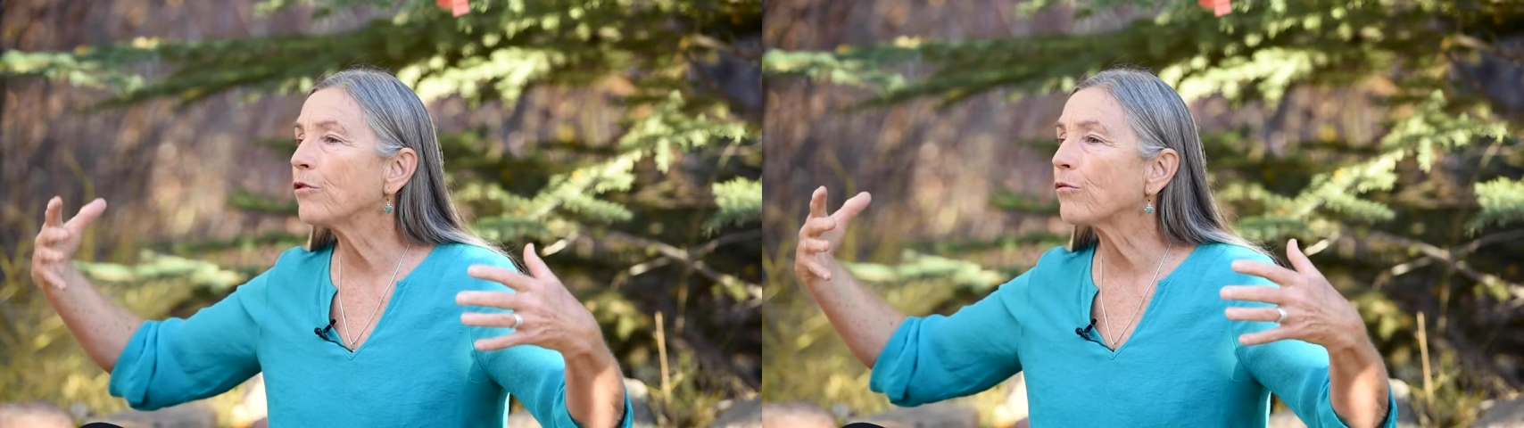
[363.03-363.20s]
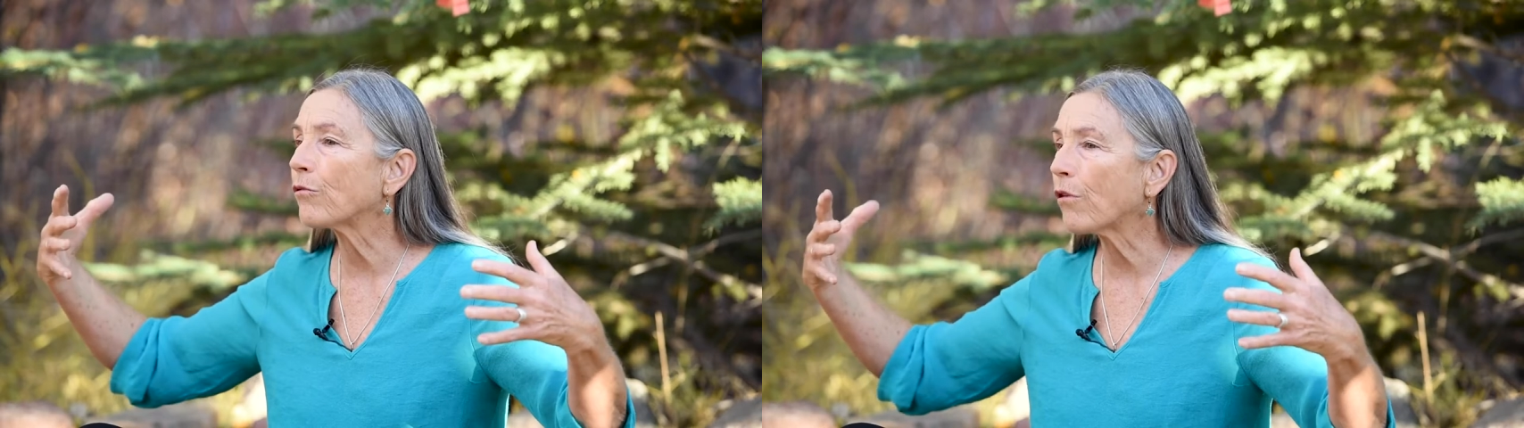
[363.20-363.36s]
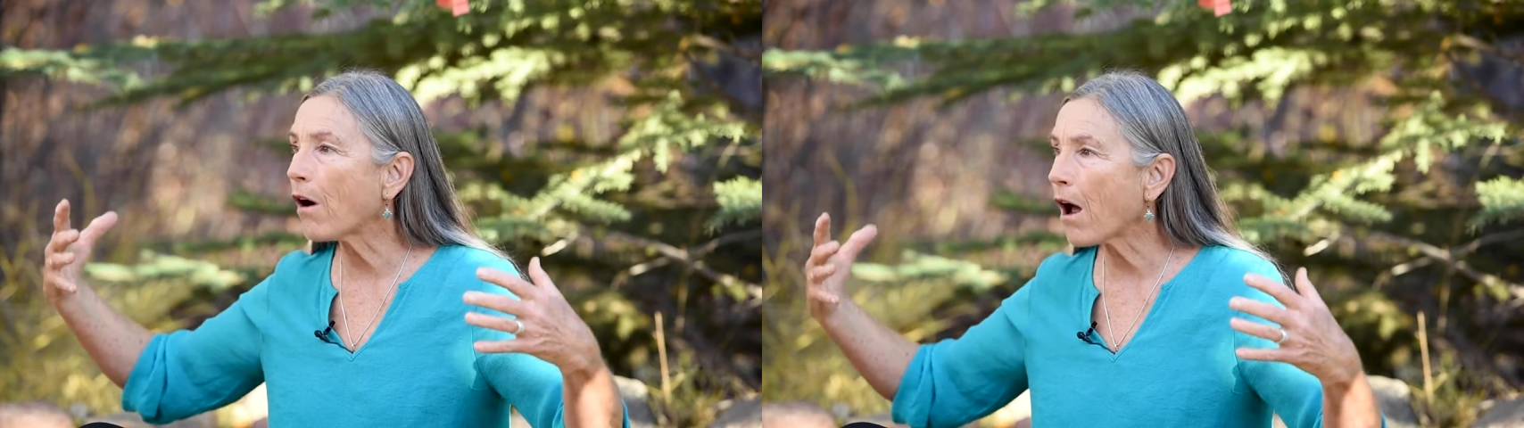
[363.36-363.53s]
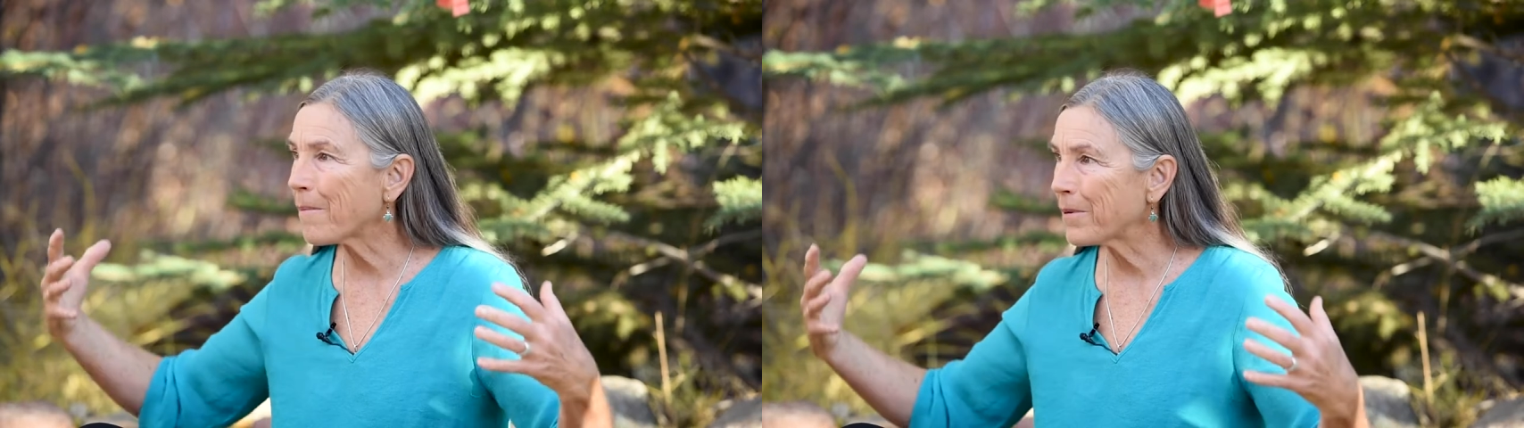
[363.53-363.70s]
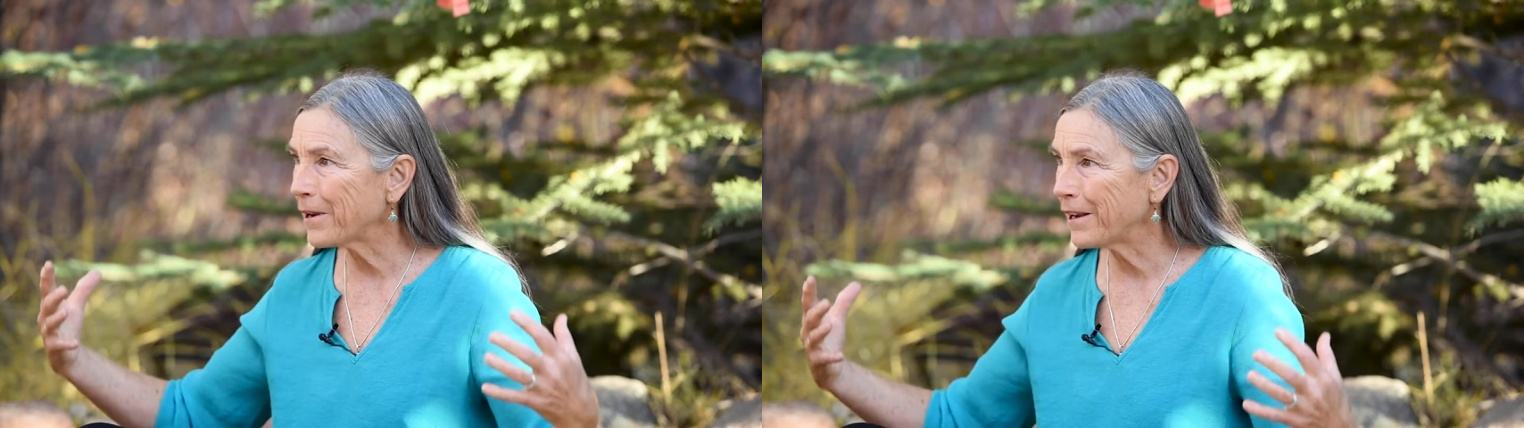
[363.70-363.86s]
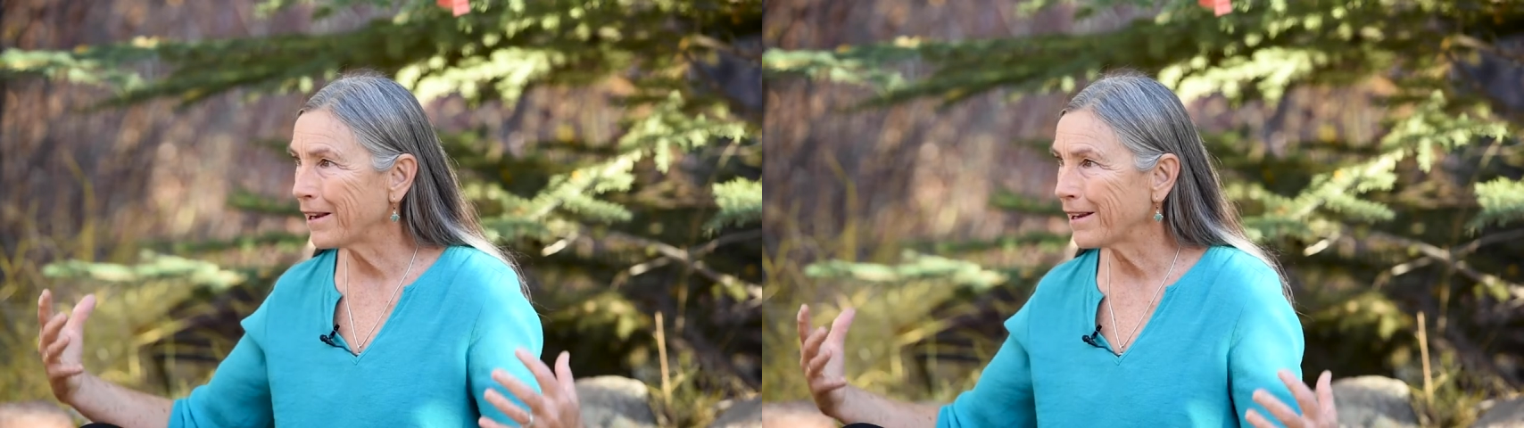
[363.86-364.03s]
drop
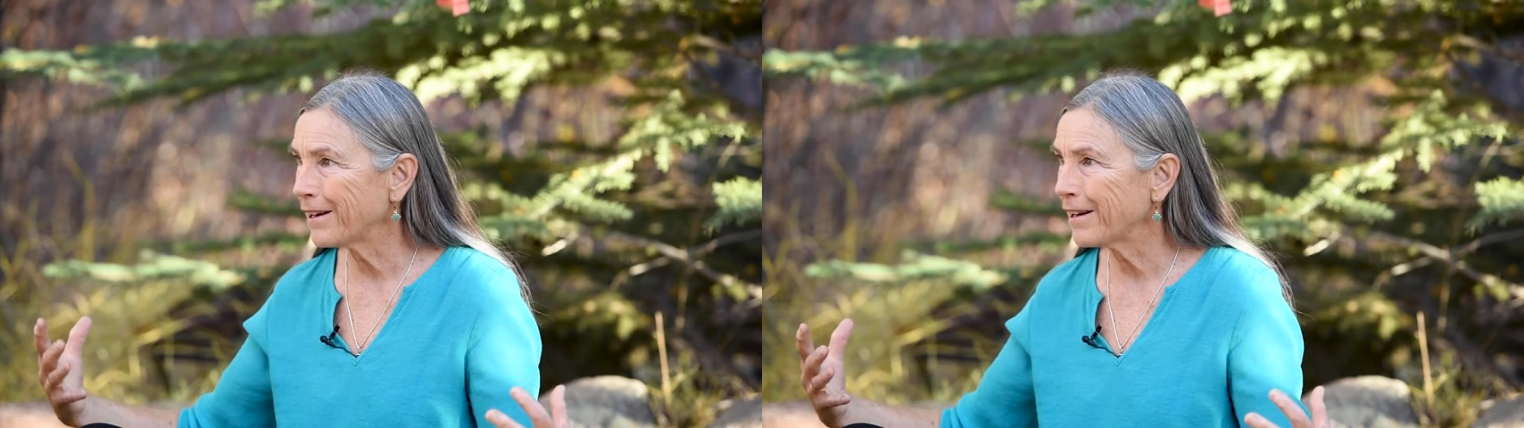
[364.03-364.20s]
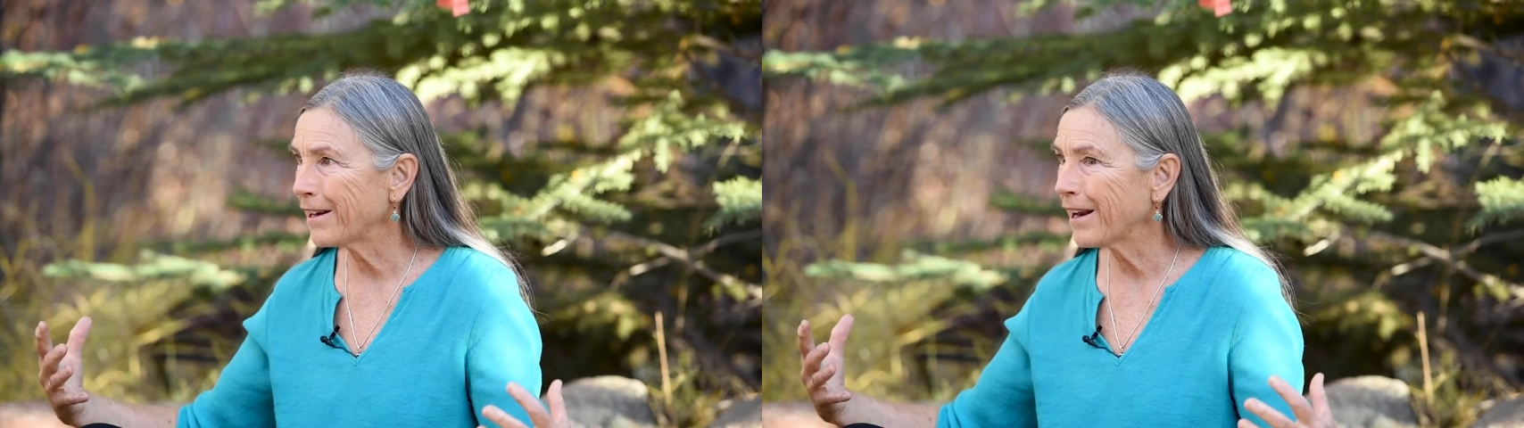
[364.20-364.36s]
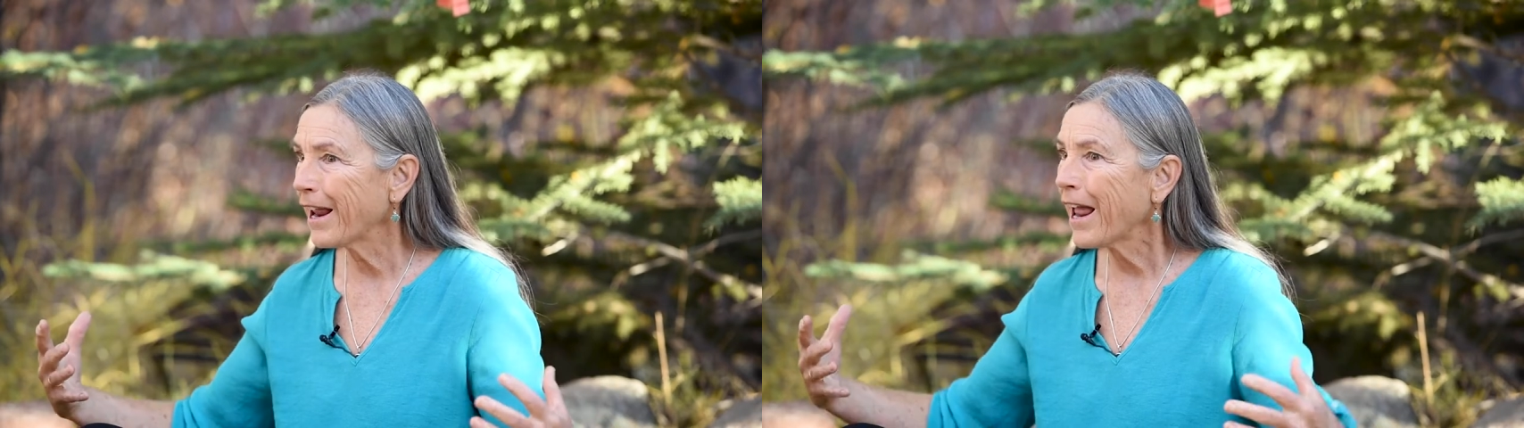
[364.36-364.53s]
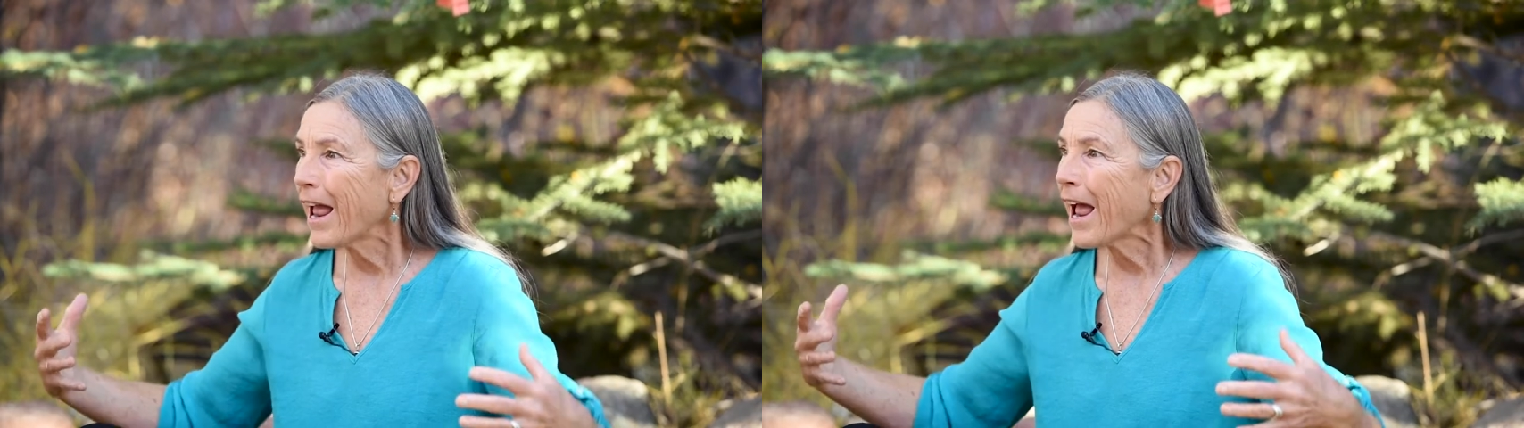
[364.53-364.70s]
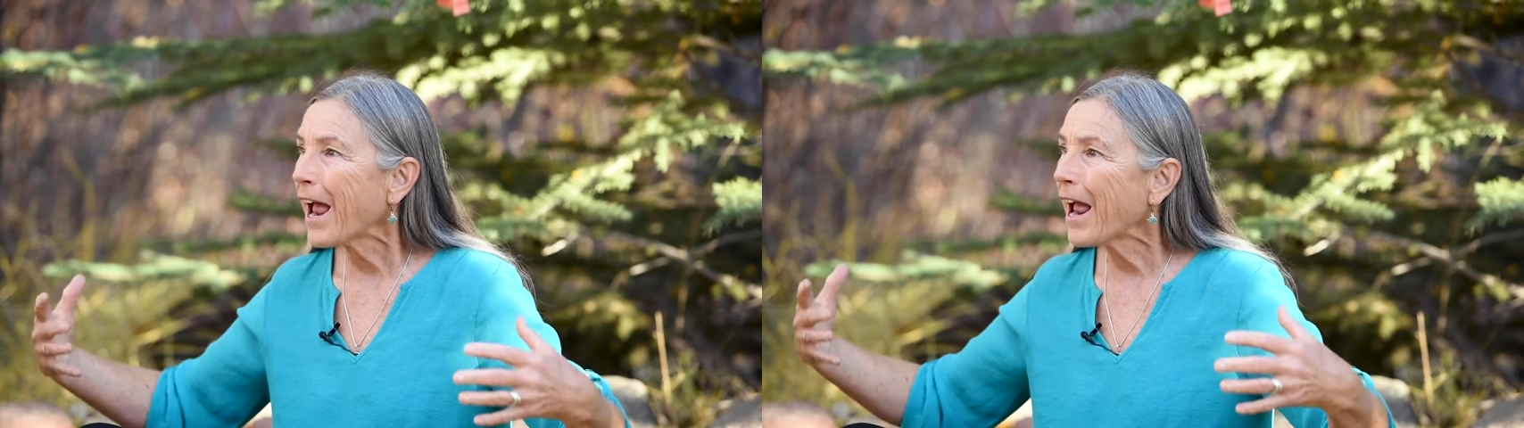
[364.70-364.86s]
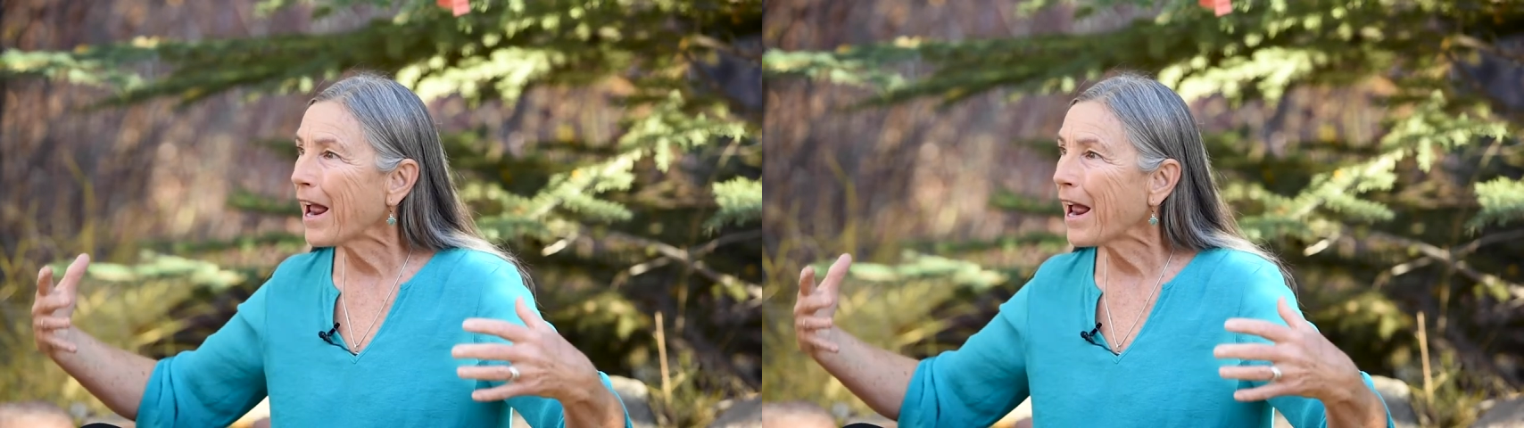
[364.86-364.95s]
in